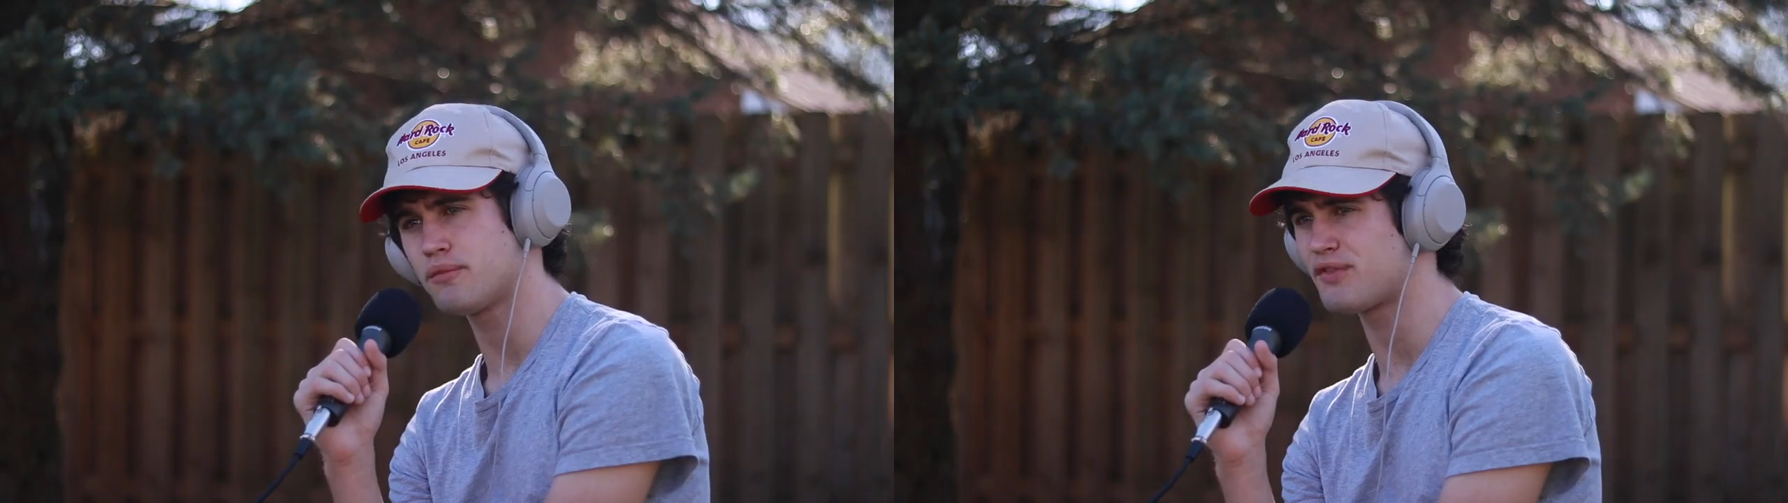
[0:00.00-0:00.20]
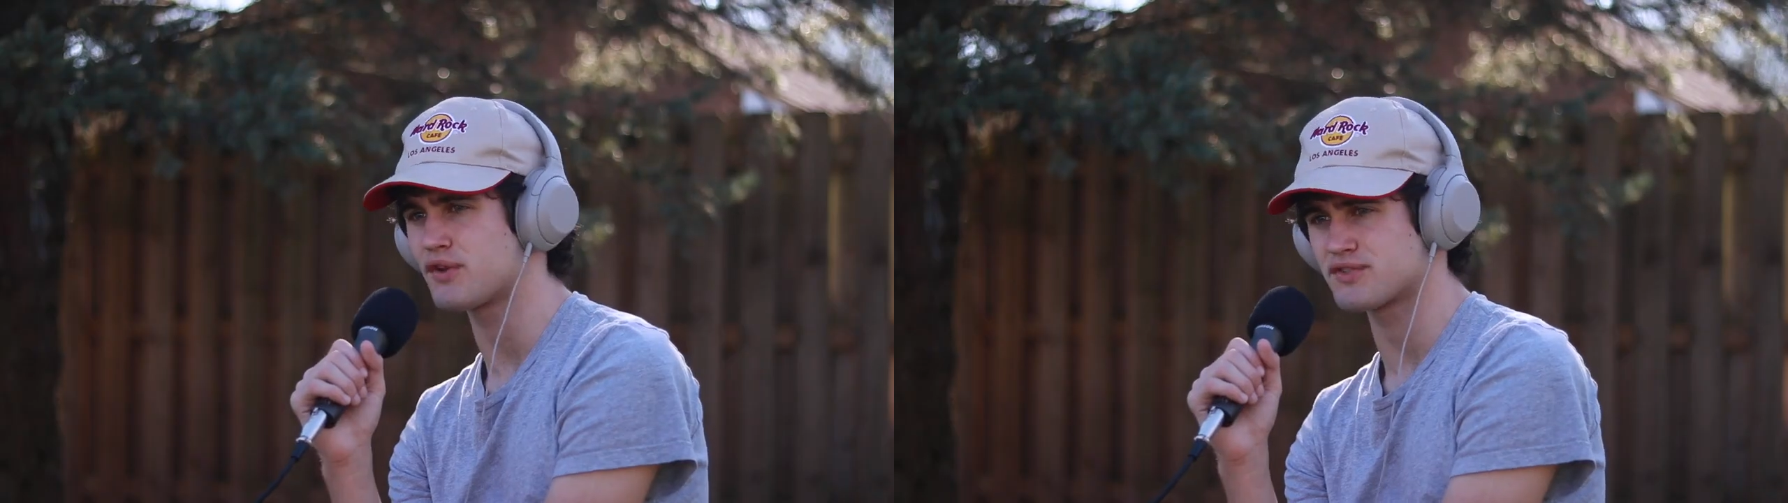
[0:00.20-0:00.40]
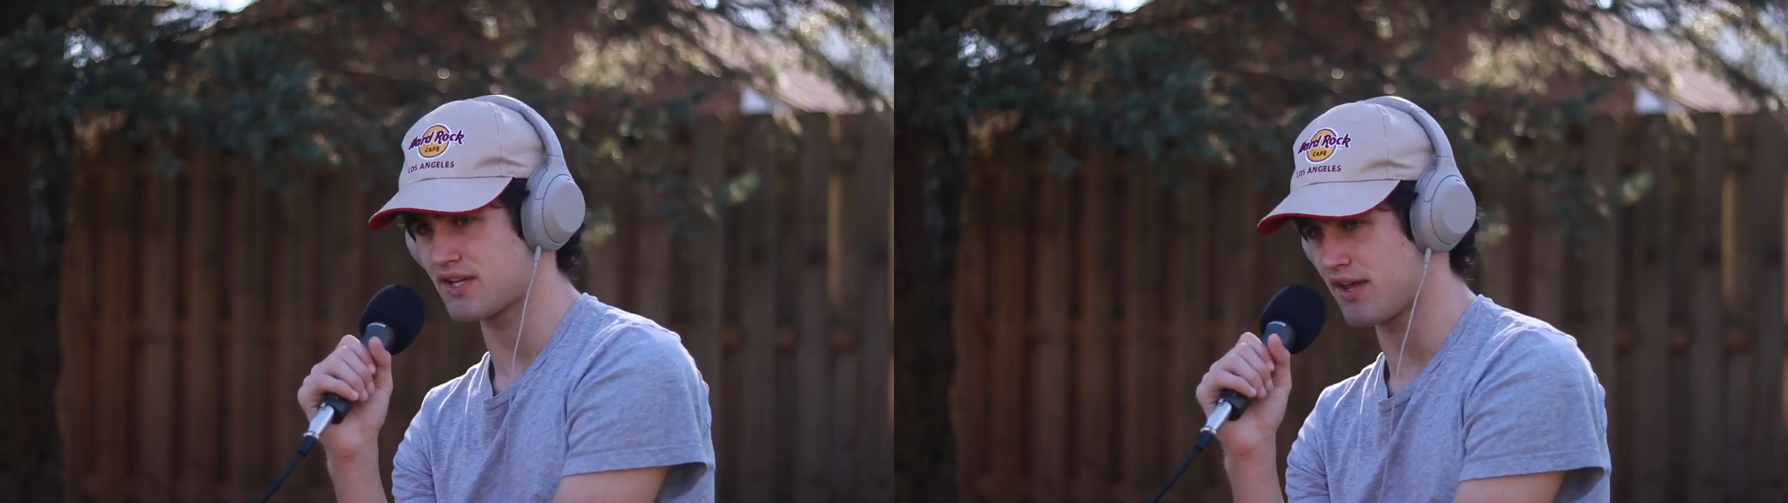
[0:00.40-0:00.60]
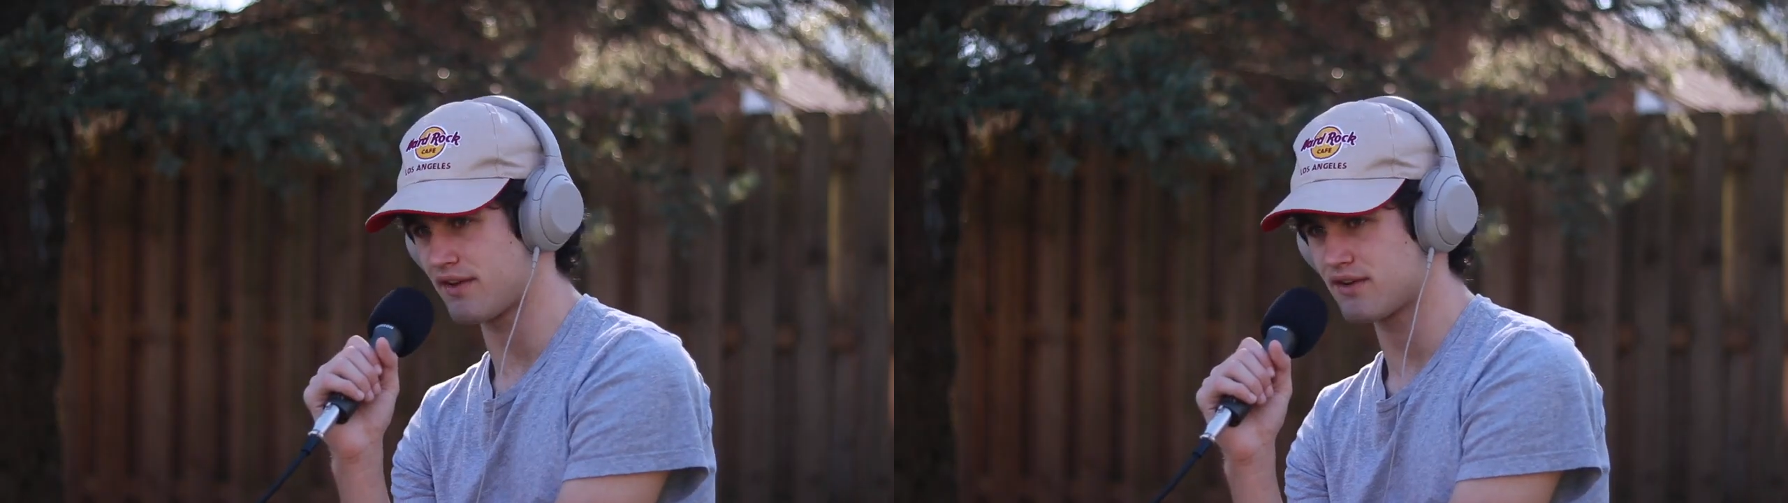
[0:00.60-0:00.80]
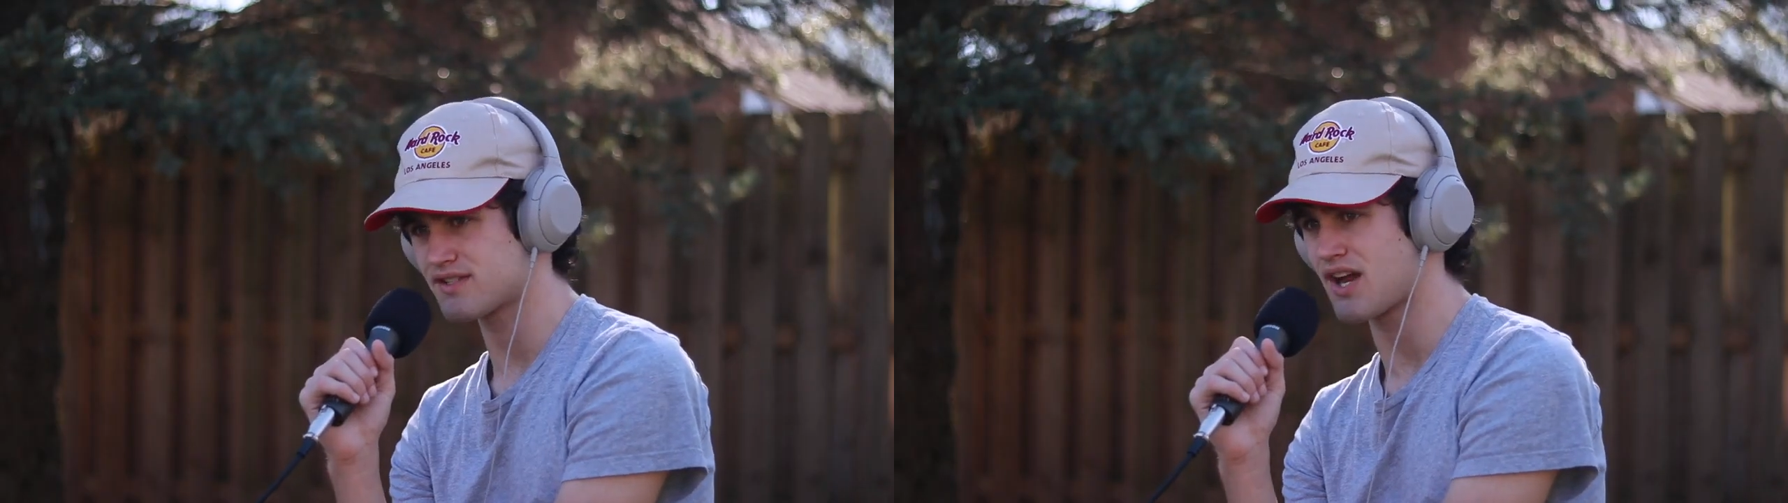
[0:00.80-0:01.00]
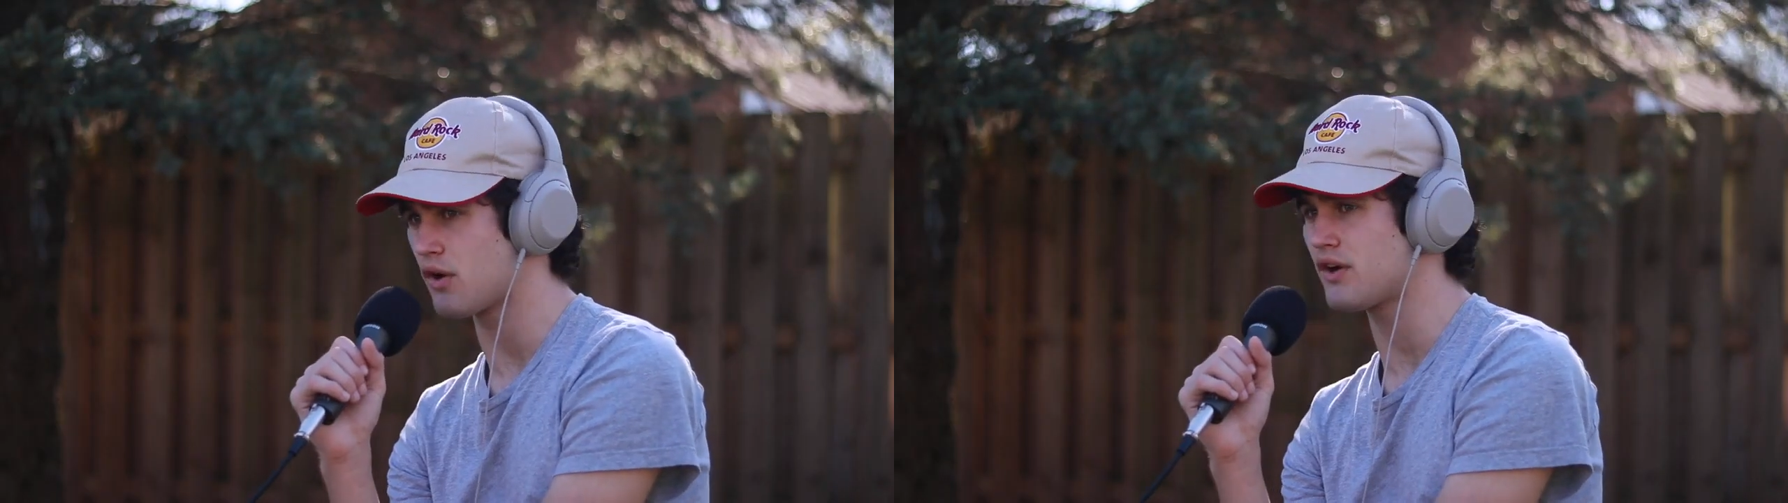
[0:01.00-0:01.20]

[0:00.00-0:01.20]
Put those together, sour